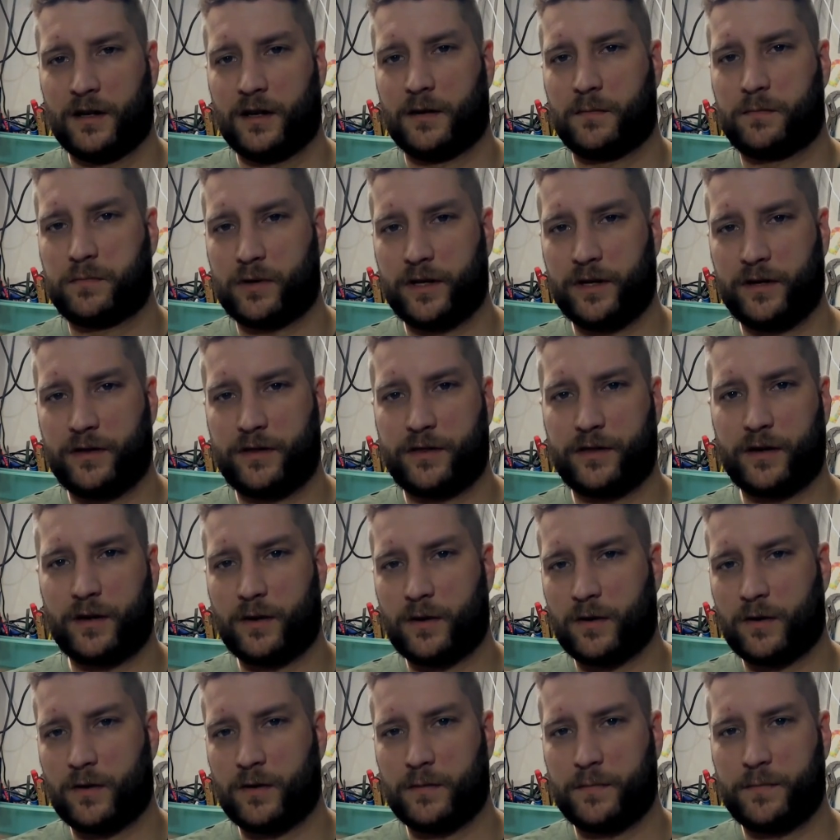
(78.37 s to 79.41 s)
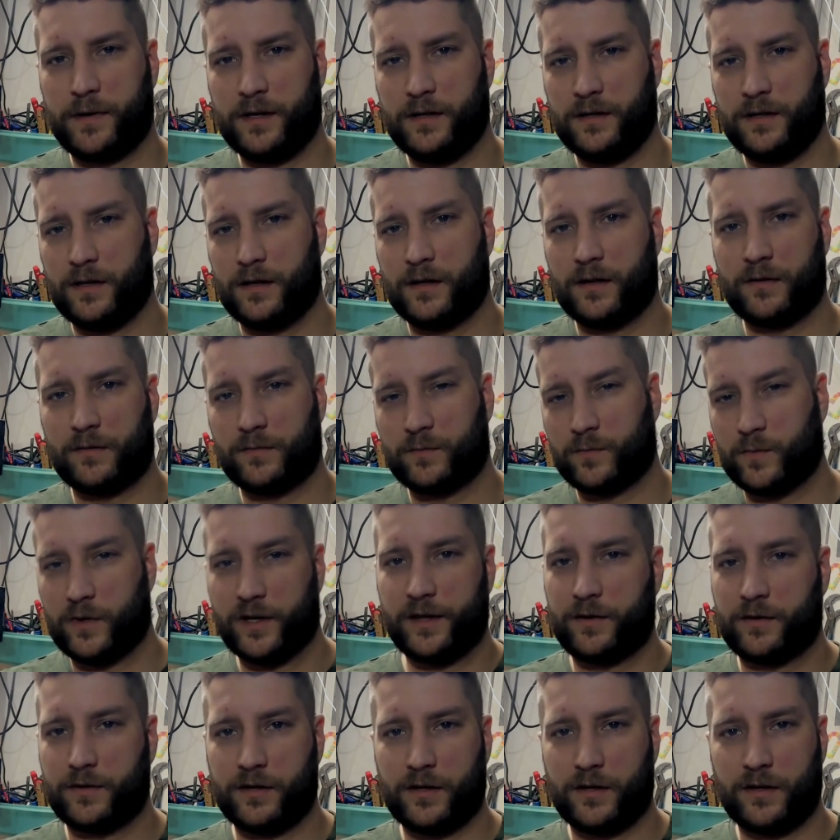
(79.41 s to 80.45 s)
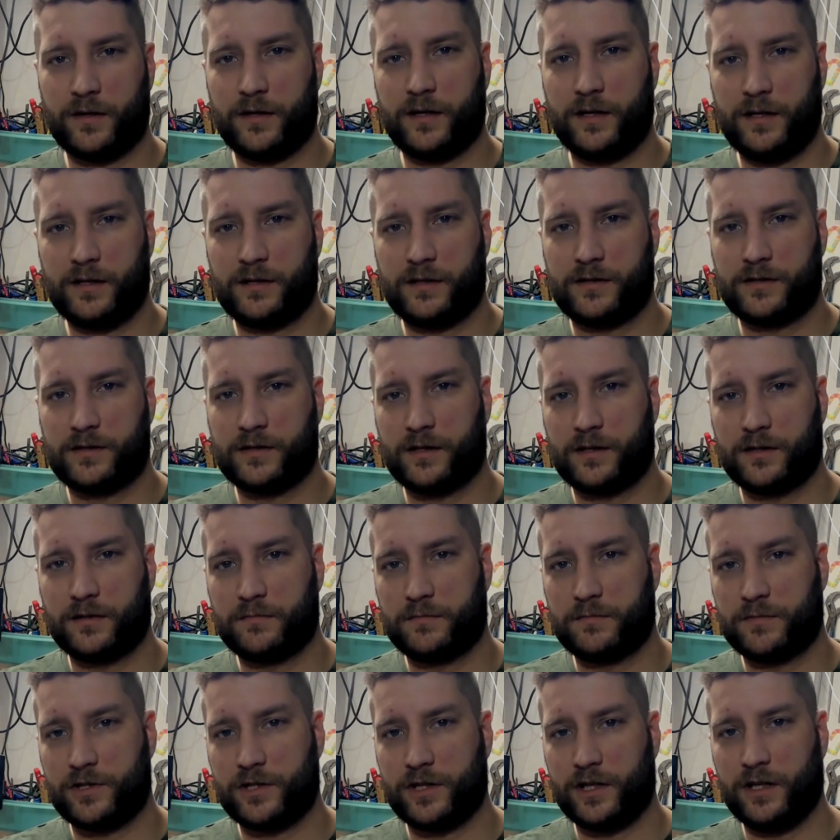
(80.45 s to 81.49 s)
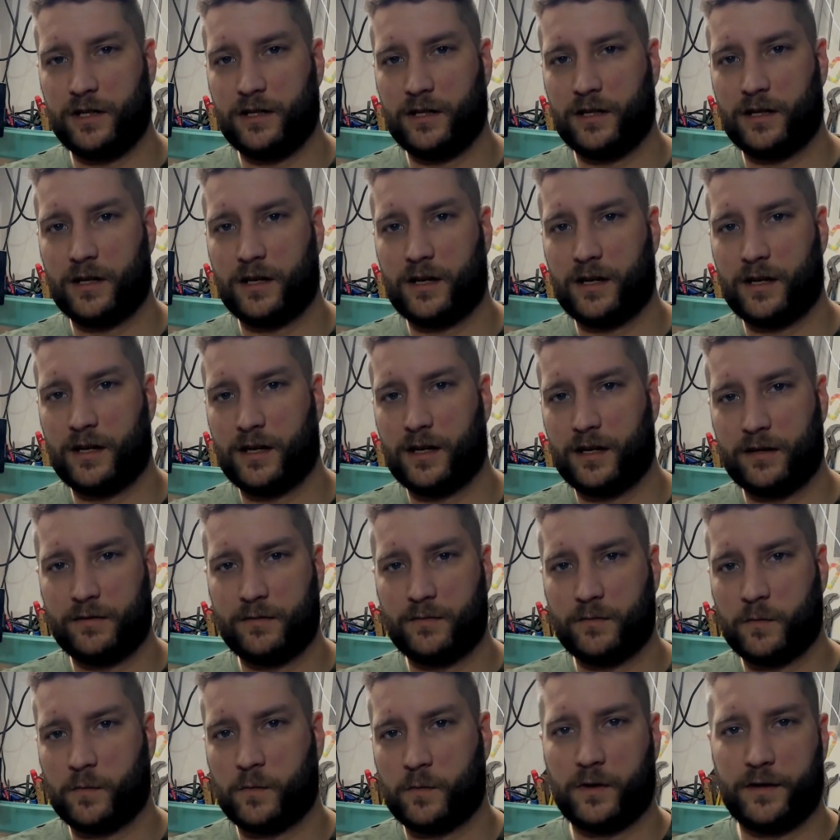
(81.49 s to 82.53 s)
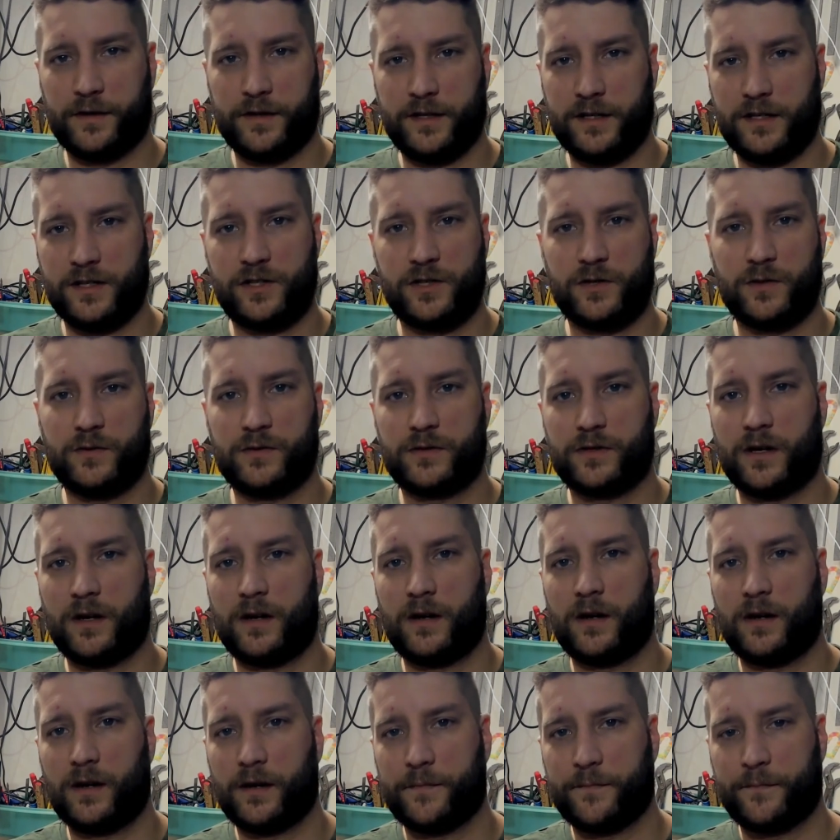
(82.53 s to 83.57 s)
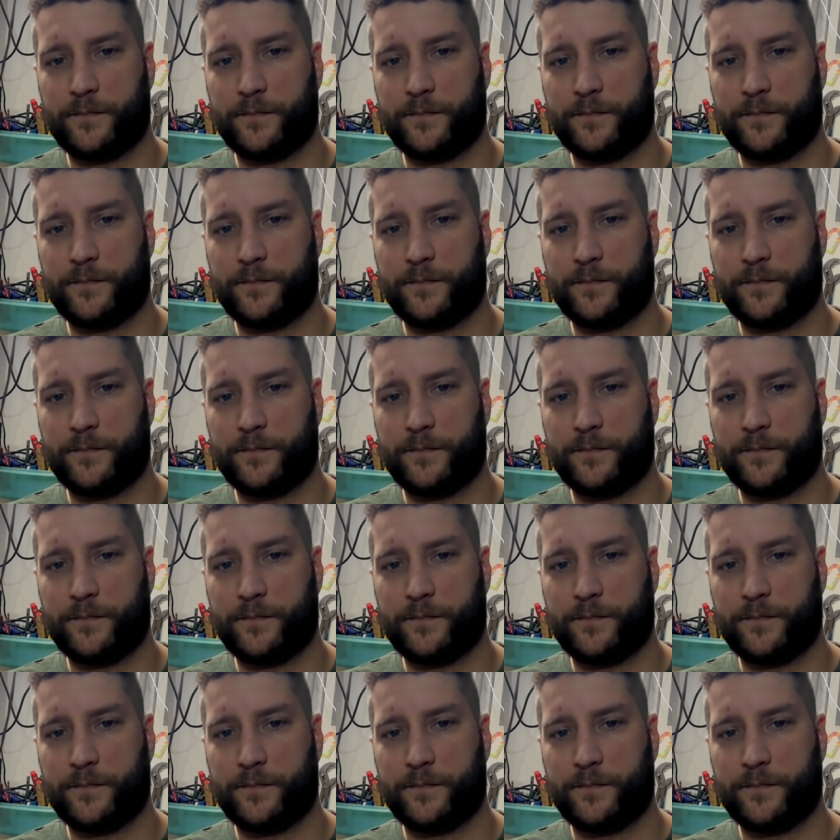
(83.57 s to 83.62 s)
pretty thorough opinion on whether or not it's a good machine and what the issues are.